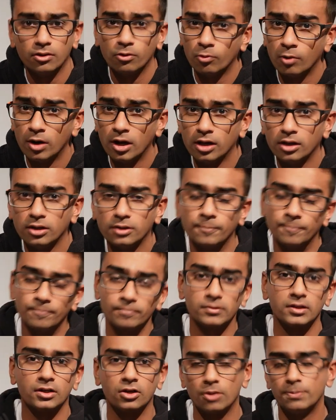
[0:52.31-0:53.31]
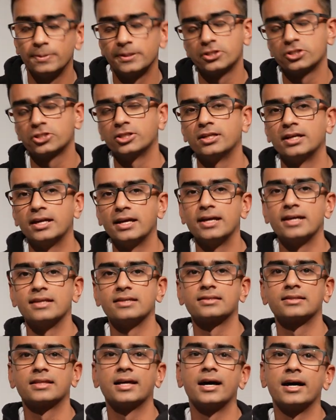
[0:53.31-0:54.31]
Well, the competition
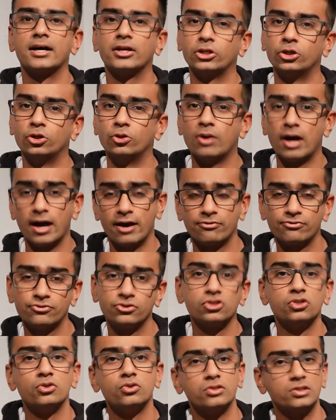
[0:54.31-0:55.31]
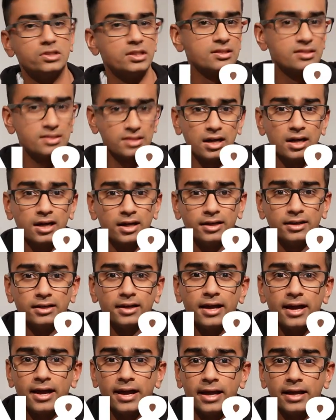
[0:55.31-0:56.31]
is that you have to design
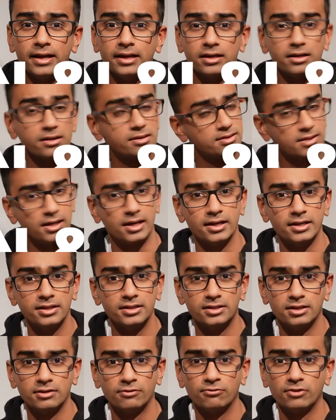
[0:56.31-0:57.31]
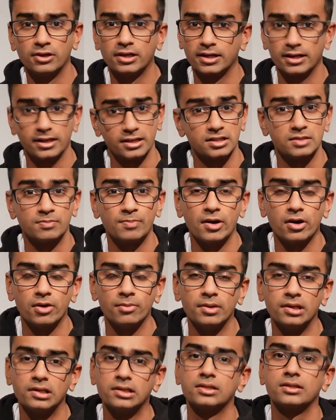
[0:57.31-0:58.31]
a scientific
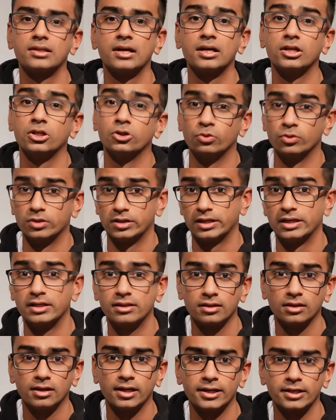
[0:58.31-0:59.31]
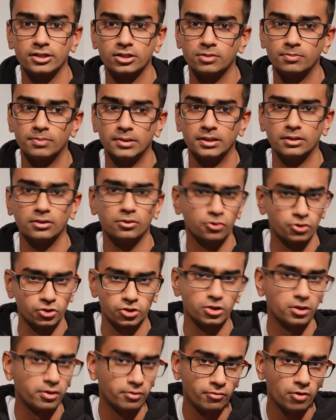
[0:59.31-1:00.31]
experiment that you would either like to be
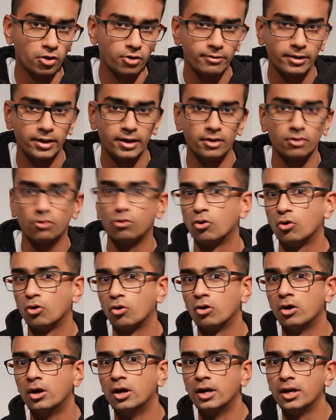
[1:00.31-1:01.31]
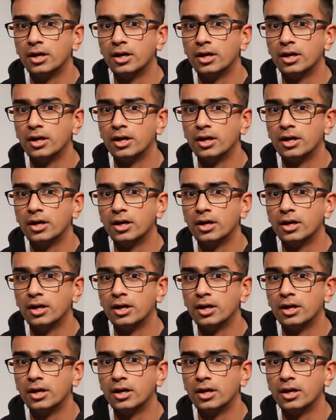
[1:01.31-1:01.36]
launched on a rocket or